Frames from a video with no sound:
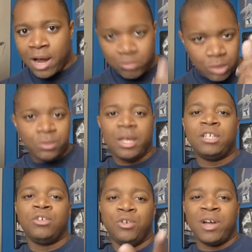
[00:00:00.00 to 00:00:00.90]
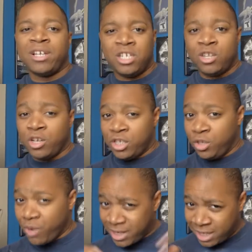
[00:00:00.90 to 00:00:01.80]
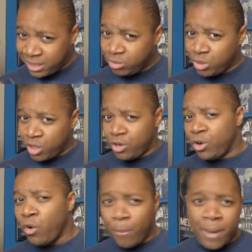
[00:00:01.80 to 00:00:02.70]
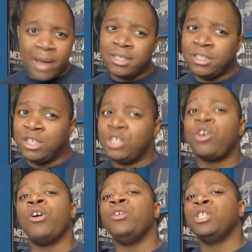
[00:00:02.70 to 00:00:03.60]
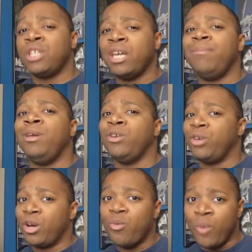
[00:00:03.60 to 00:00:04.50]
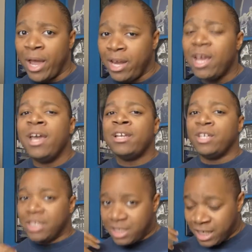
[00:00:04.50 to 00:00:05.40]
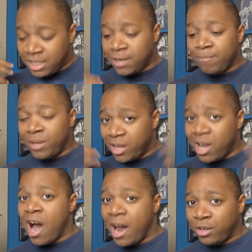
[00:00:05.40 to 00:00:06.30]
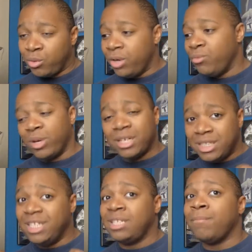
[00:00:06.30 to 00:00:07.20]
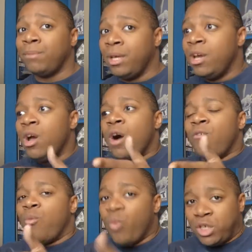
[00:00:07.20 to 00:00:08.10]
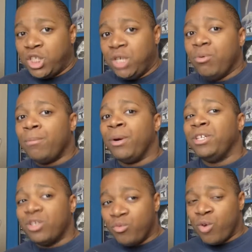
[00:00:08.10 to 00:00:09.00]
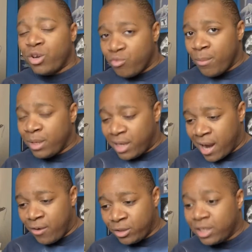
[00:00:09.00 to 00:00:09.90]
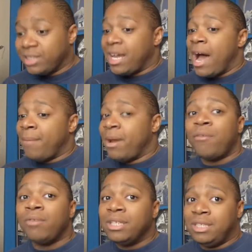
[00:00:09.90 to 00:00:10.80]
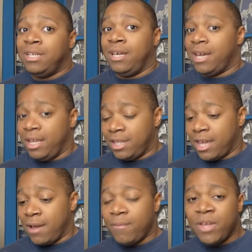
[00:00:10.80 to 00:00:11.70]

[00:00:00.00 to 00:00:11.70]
I really would like to know your guys' thoughts. Do you guys think this was a good or bad decision? Are you just like me? Are you going to wait until you see something concrete? We're going to see something of what she will bring to the Wonder Woman character? Because I'm not really seeing anything.